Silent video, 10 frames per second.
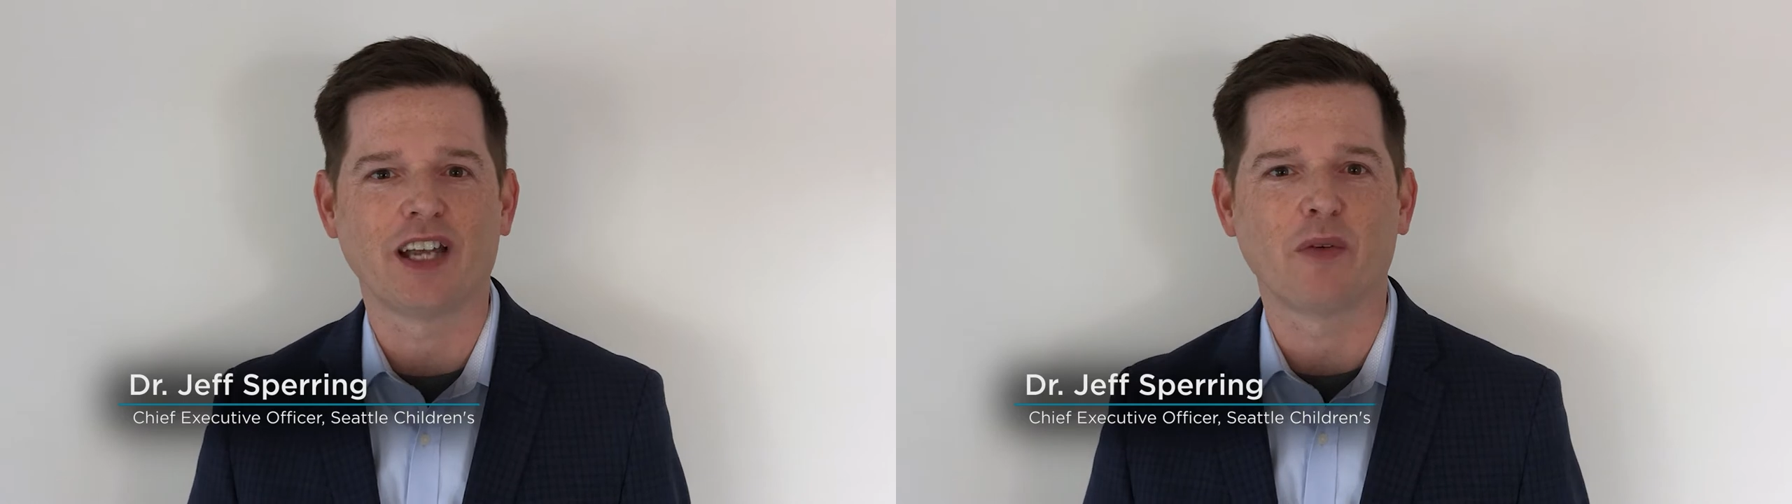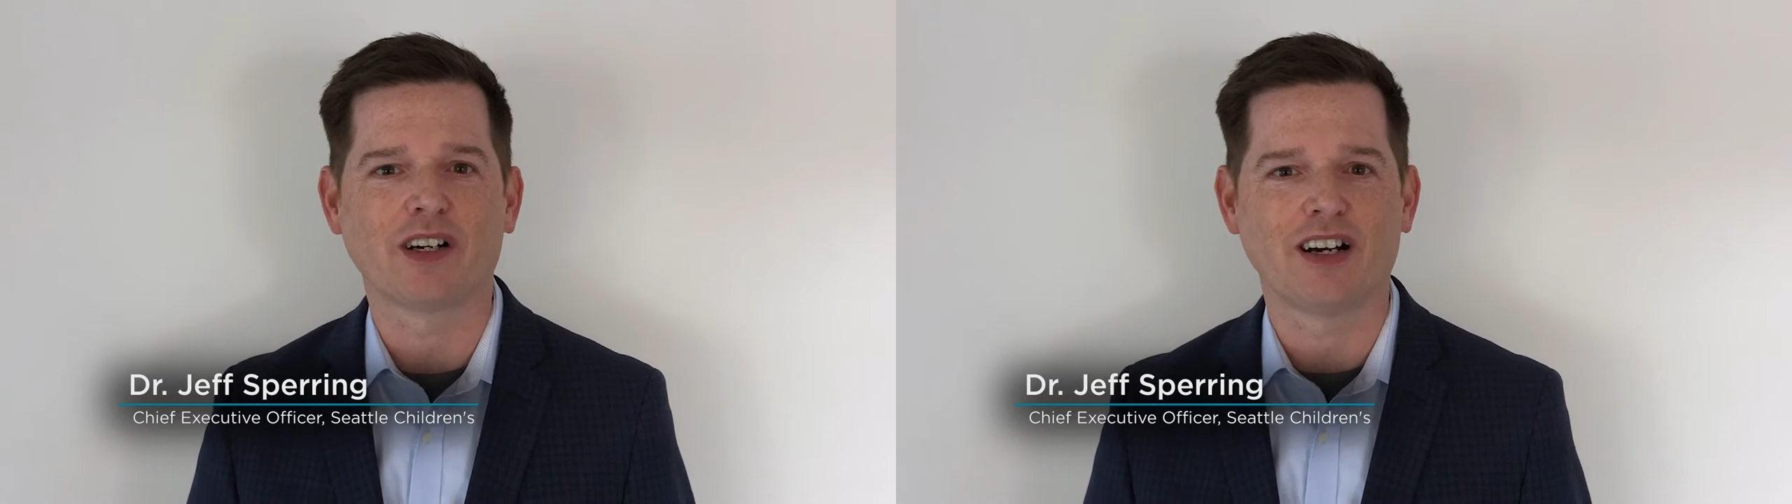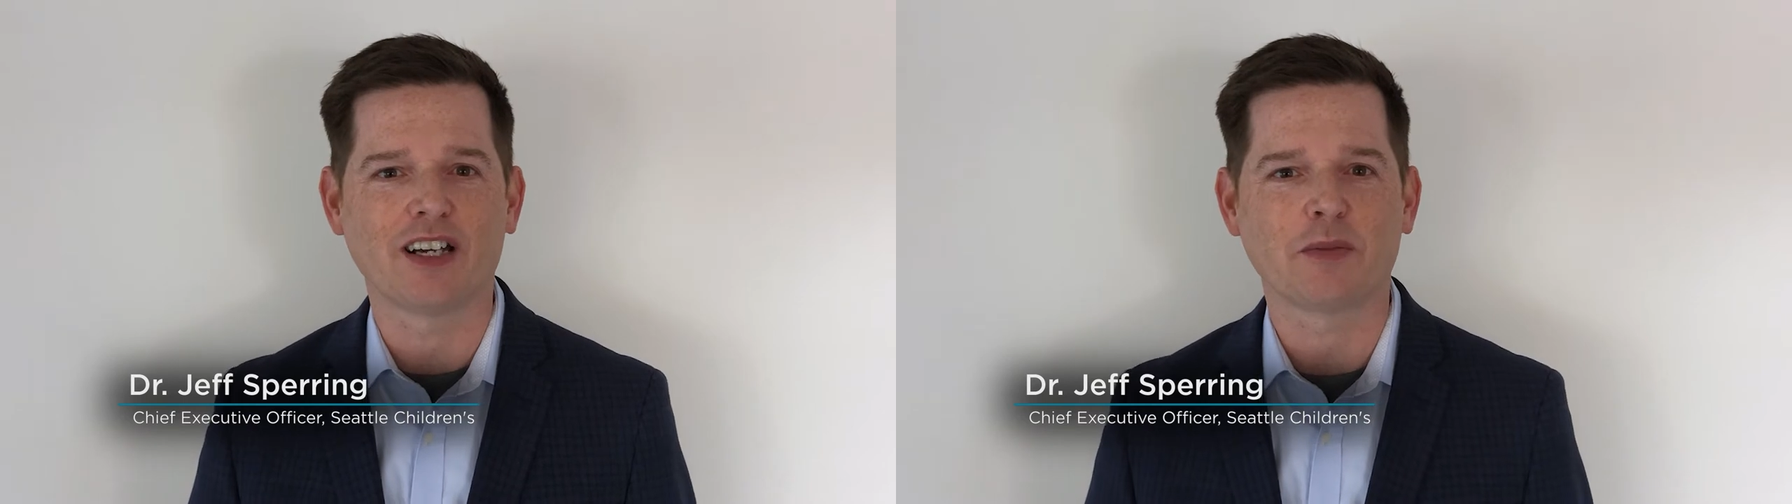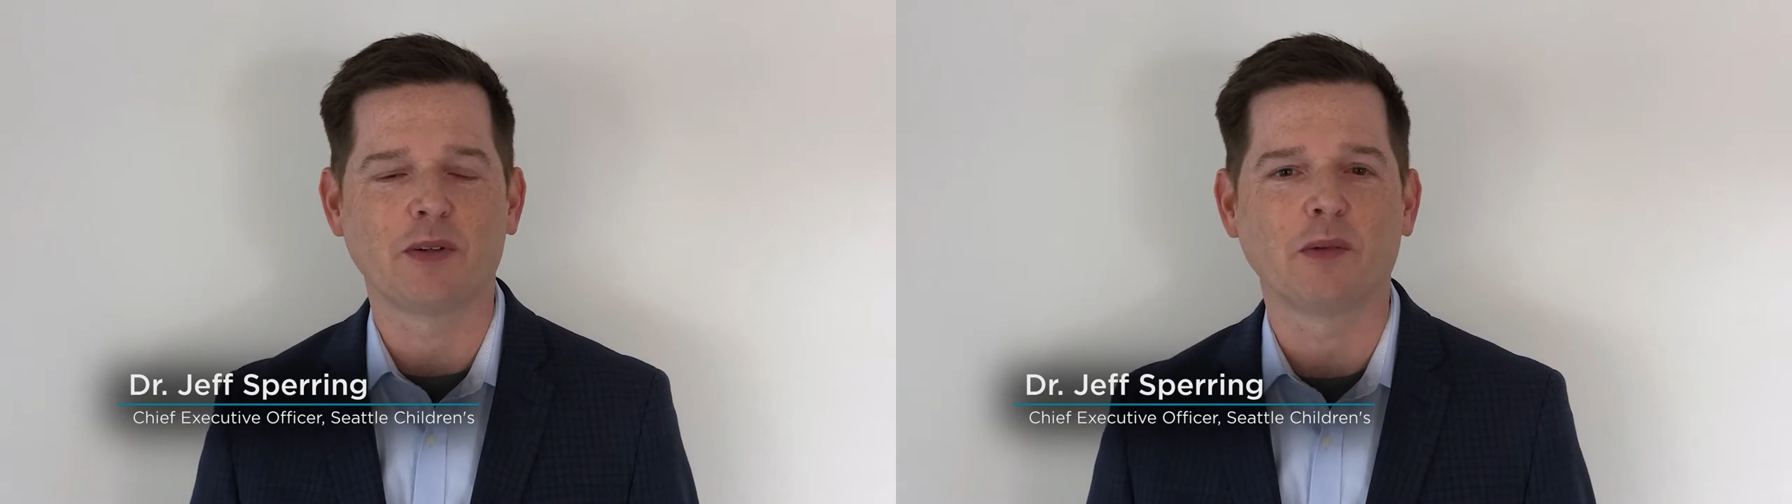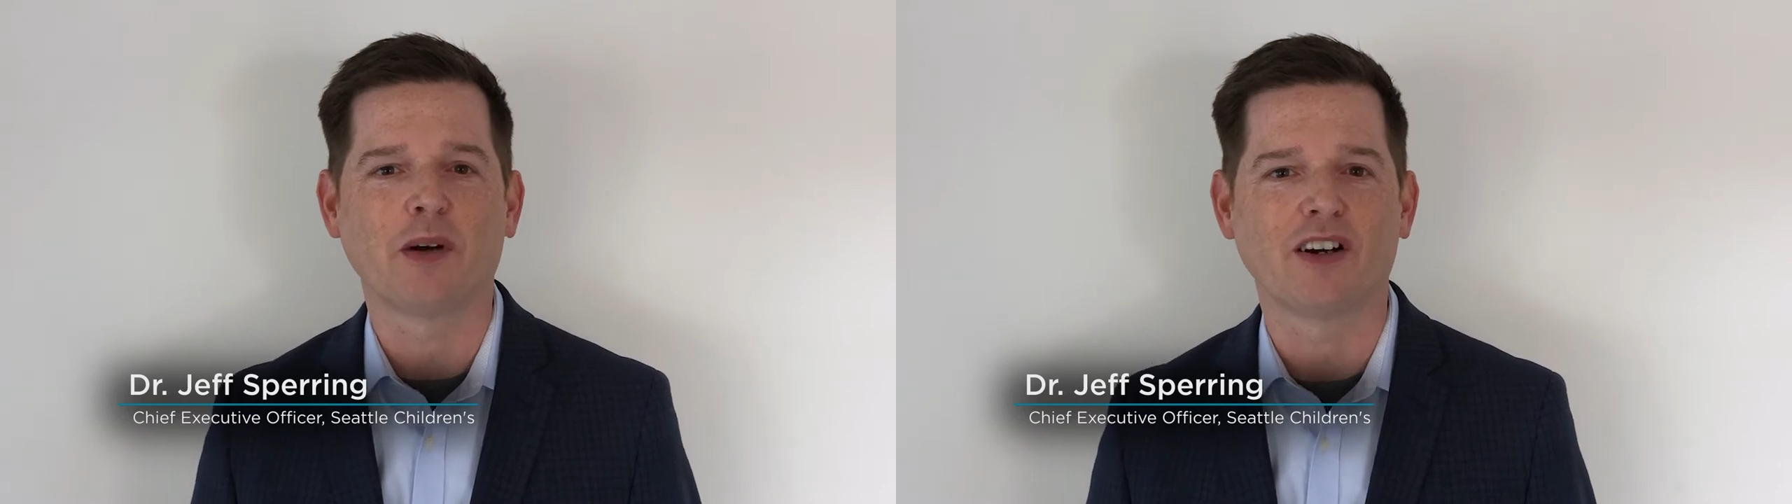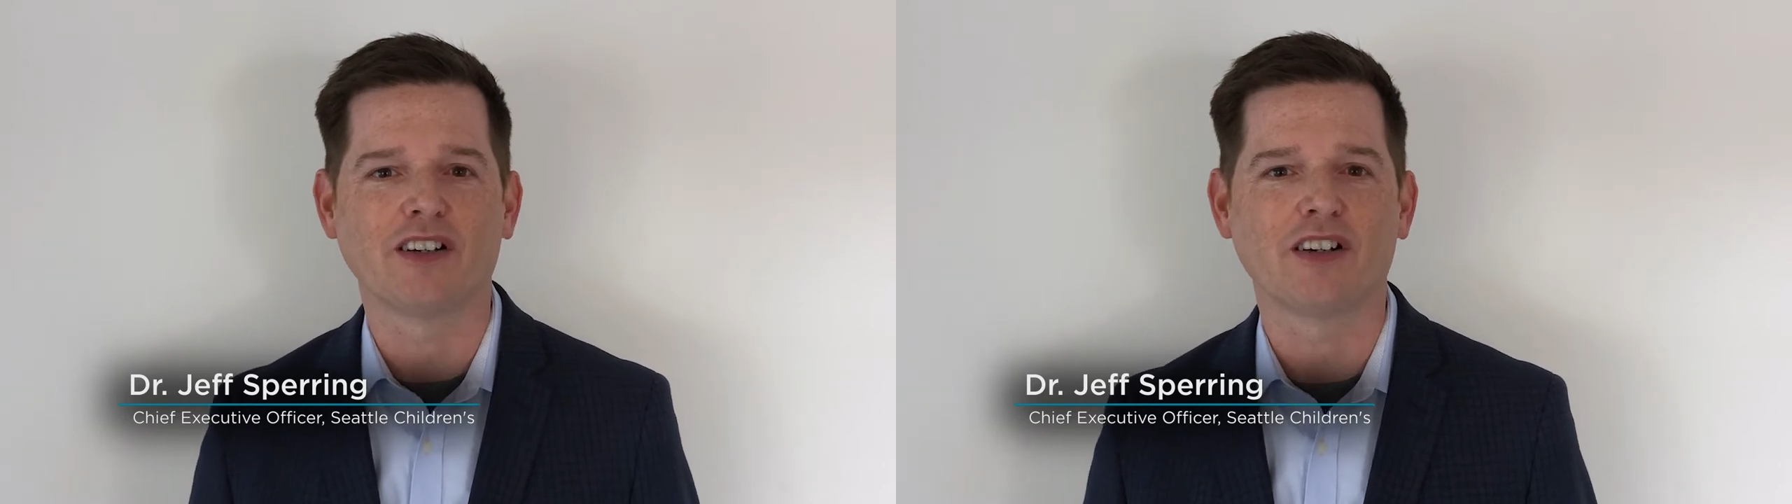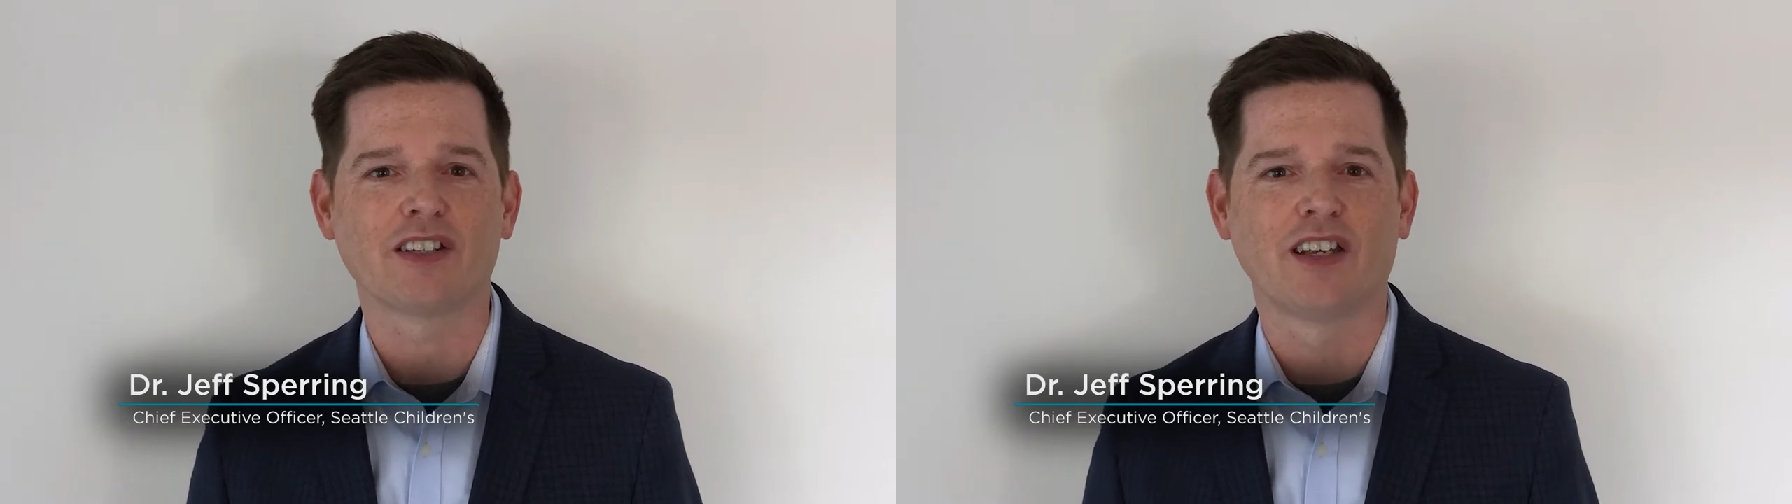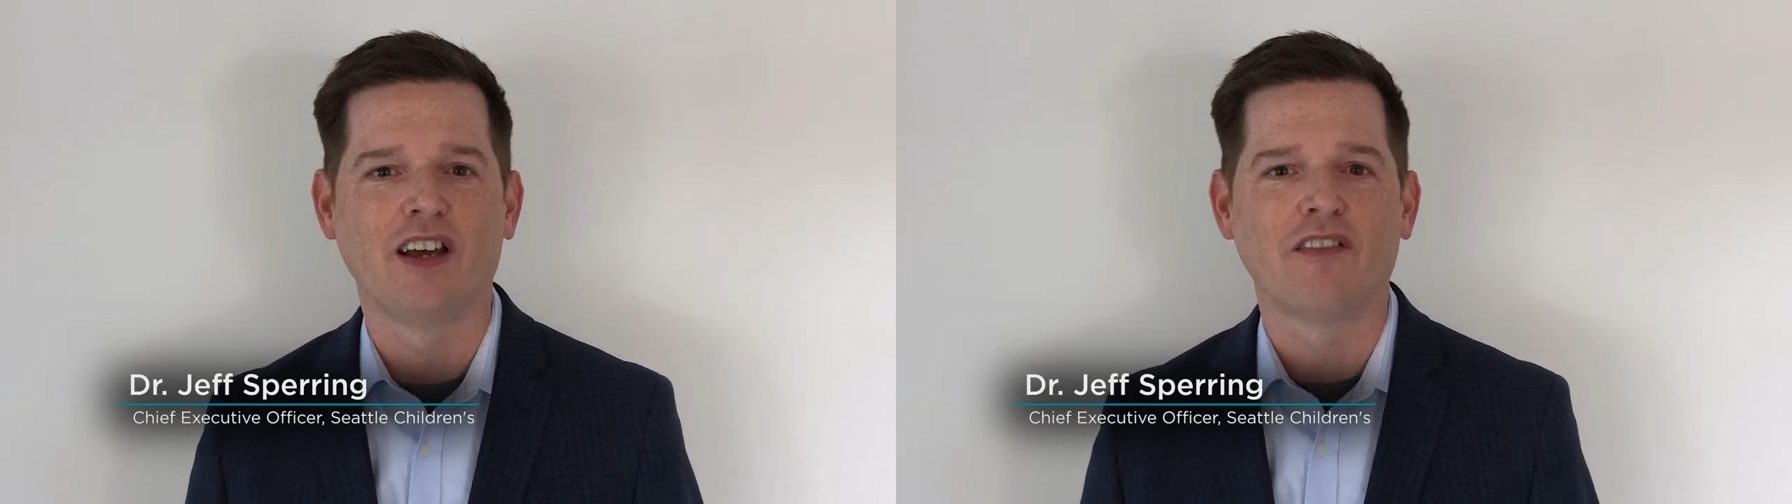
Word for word: Network hospital partners